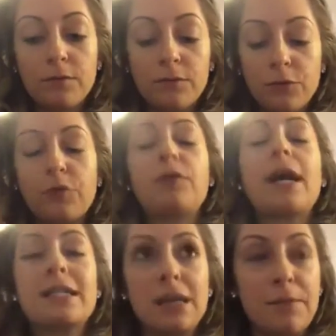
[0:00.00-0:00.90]

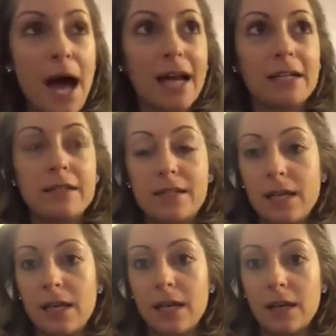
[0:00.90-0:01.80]
reflecting back and
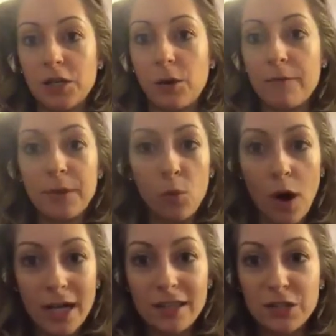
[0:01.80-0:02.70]
seeing, I've been
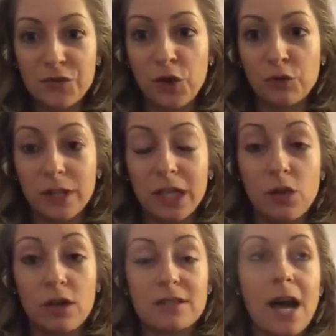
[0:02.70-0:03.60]
wanting this for a really
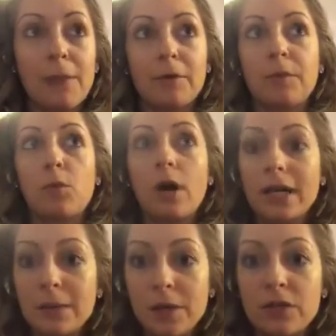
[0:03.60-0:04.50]
long time. I've been
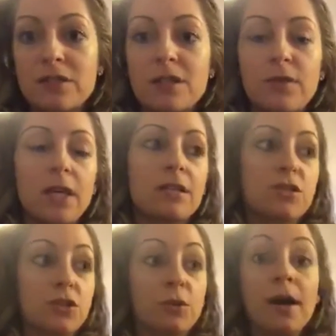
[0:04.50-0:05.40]
wanting to be on TV,
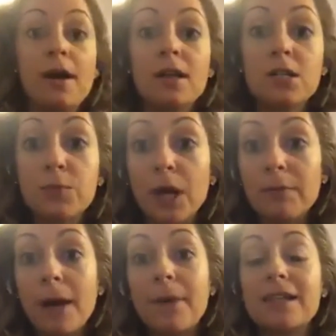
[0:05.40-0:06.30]
to spread
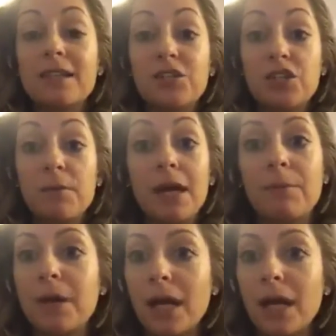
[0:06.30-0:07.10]
my message, to make